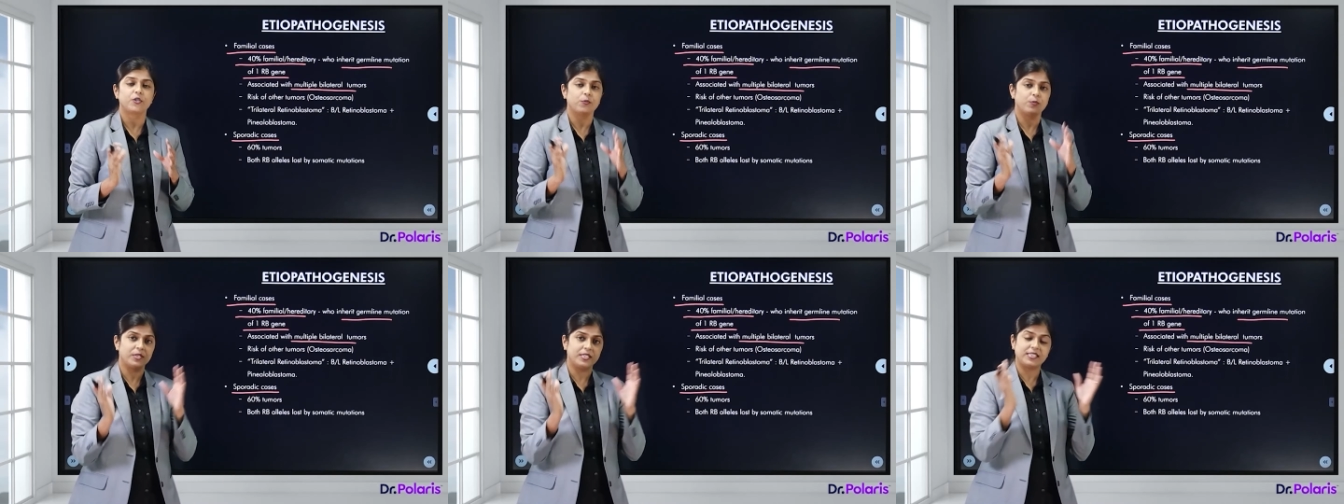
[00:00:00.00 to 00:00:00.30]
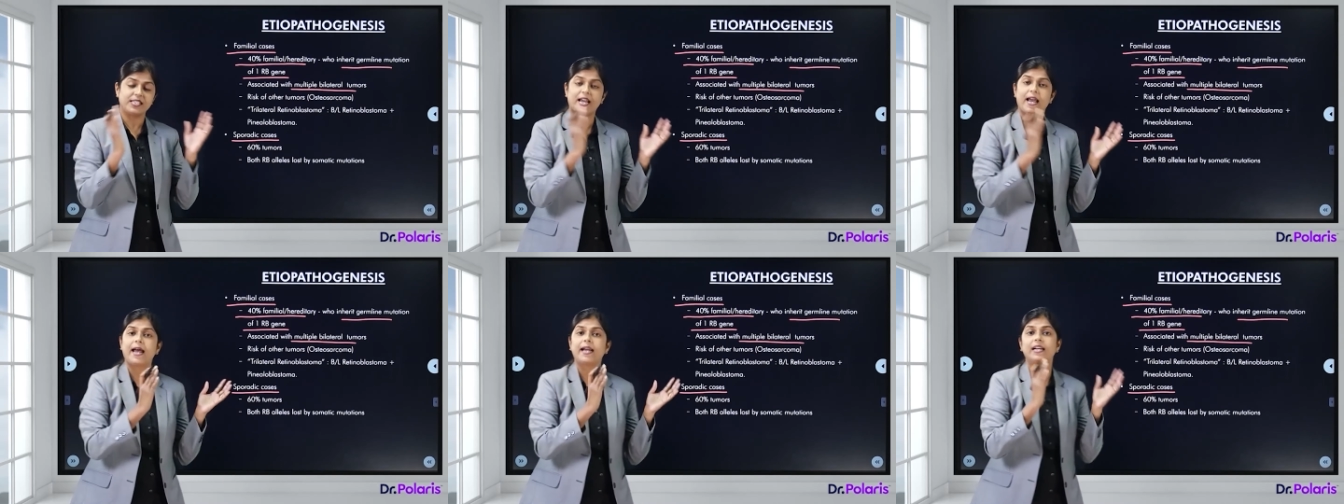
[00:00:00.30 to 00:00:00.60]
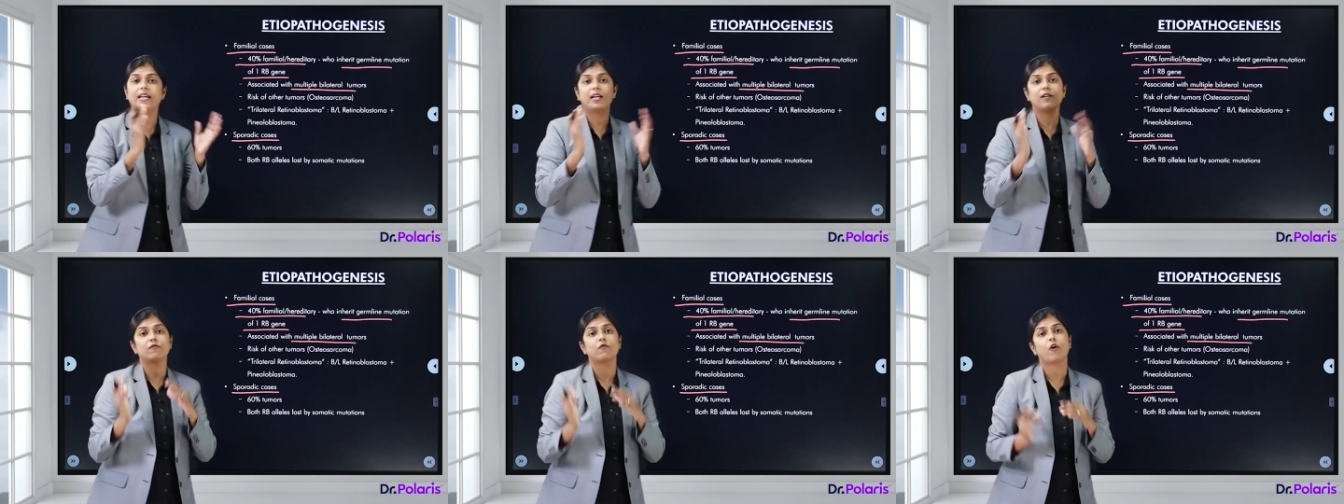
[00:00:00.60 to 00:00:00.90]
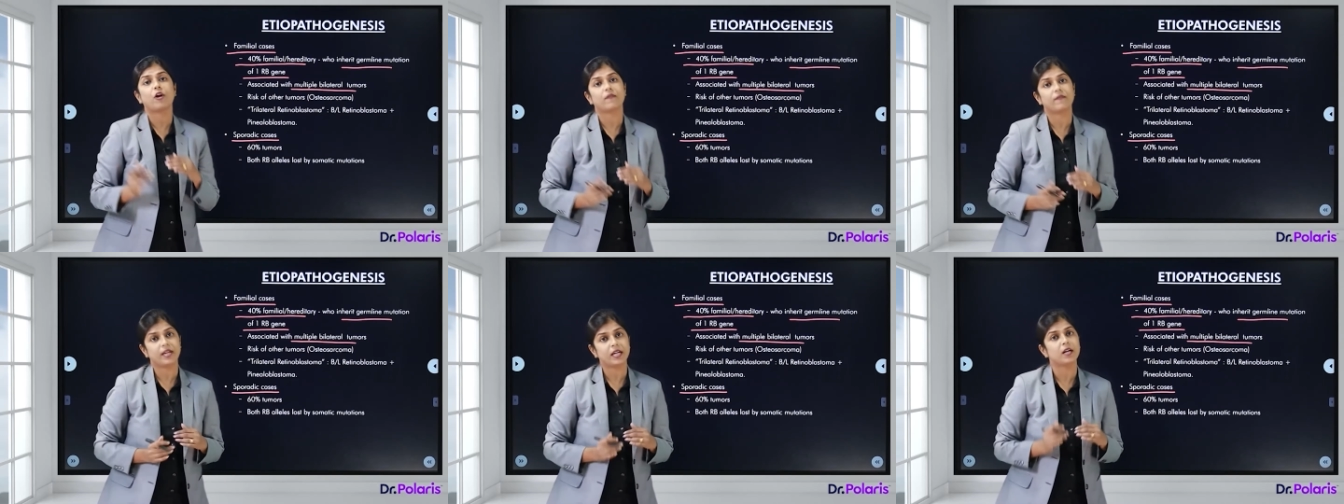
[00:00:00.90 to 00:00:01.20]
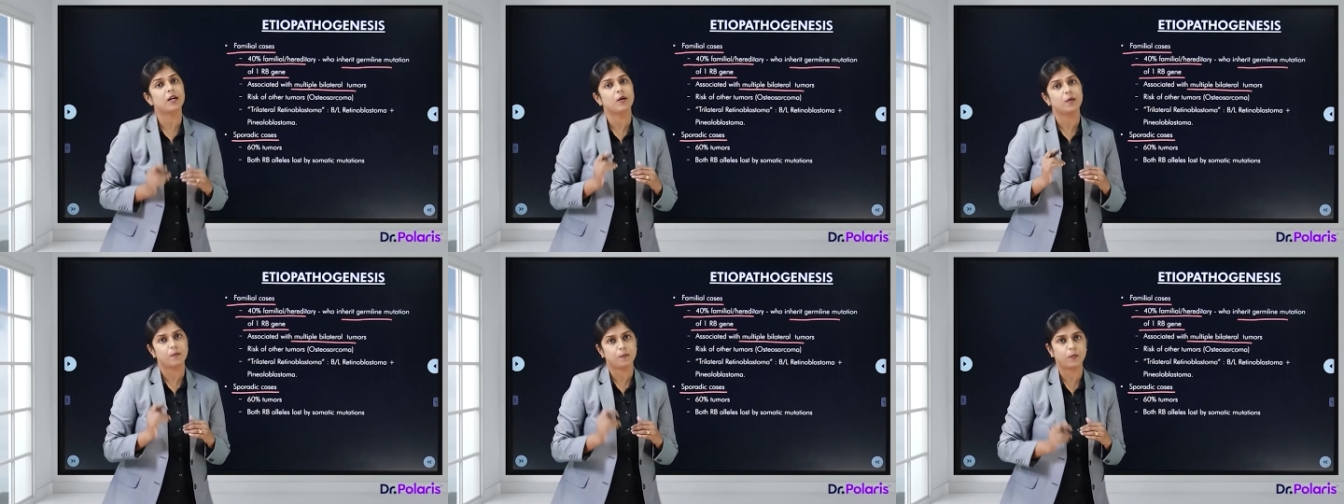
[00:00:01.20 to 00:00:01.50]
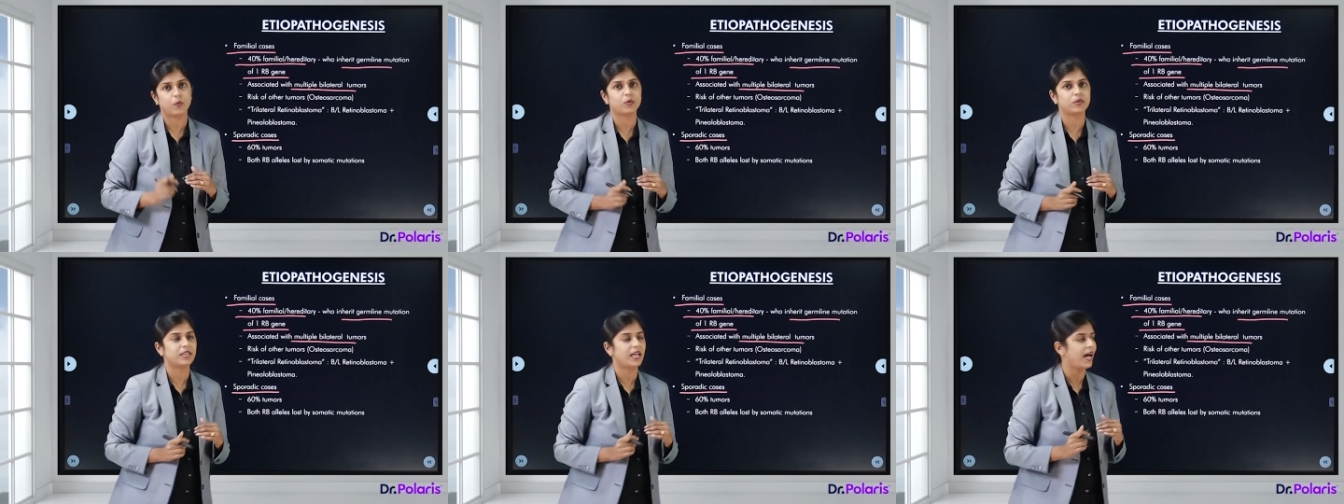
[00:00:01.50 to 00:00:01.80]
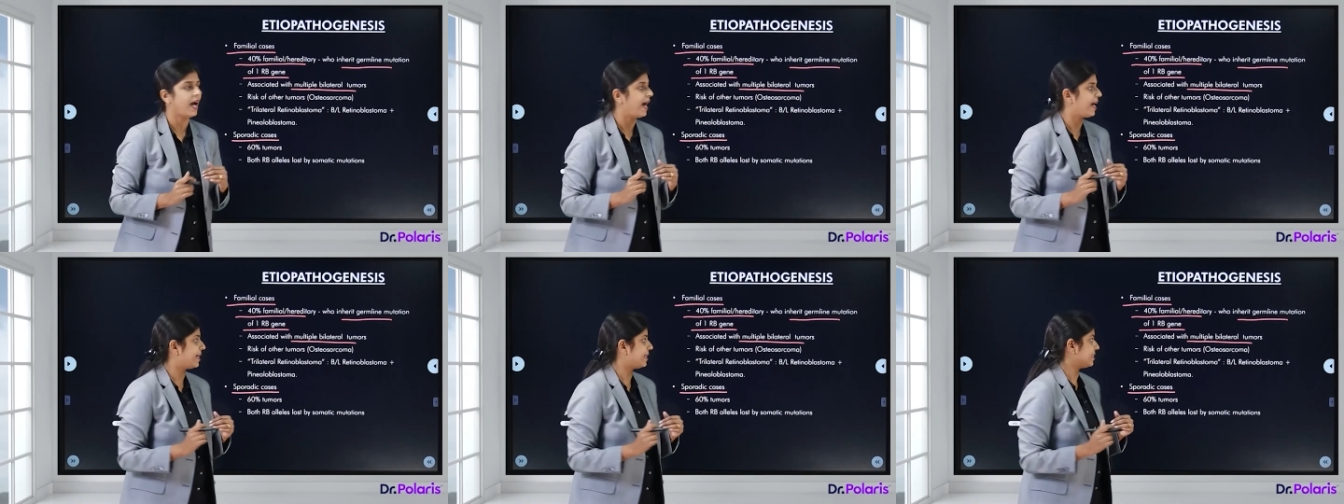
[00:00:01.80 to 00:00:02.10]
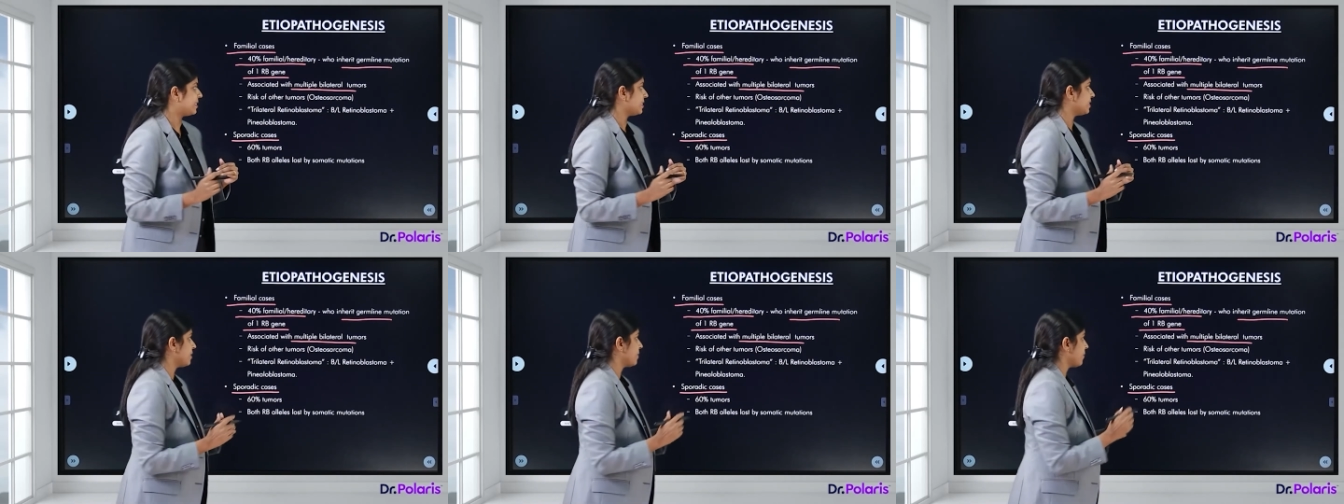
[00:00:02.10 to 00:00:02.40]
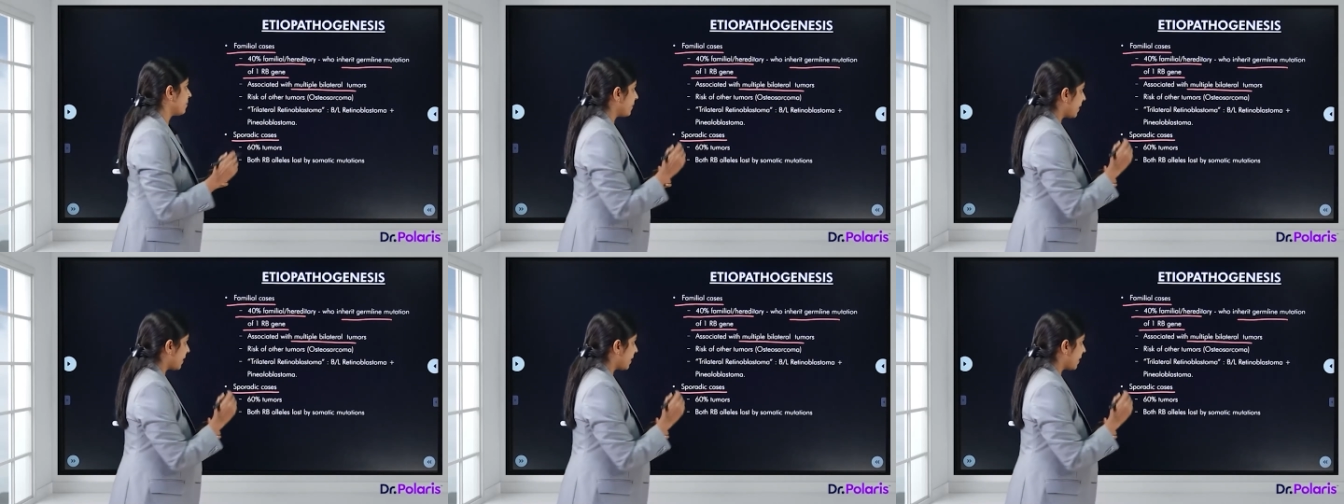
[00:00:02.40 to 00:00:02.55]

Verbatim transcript: tumors and involving both the eyes.